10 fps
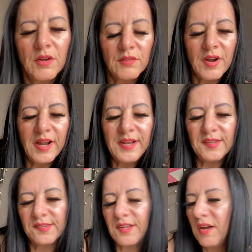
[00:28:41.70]
Right,
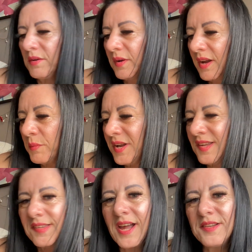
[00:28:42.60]
so when
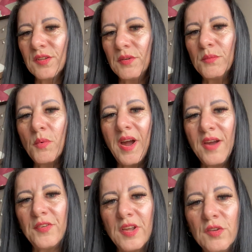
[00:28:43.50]
it said, so
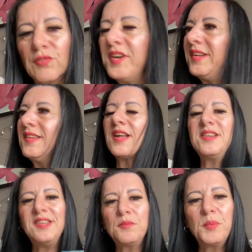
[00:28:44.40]
whatever those readings I
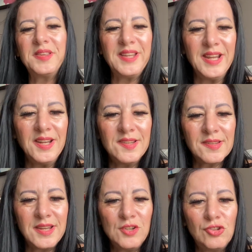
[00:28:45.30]
did with these,
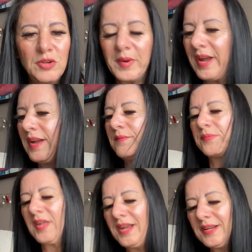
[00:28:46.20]
the Intuit,
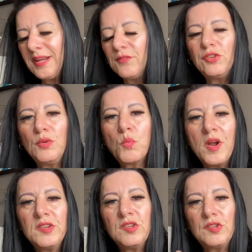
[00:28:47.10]
it gives you
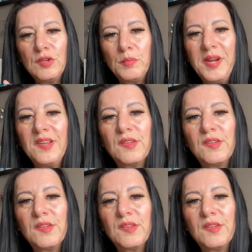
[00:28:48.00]
1 to 2 weeks.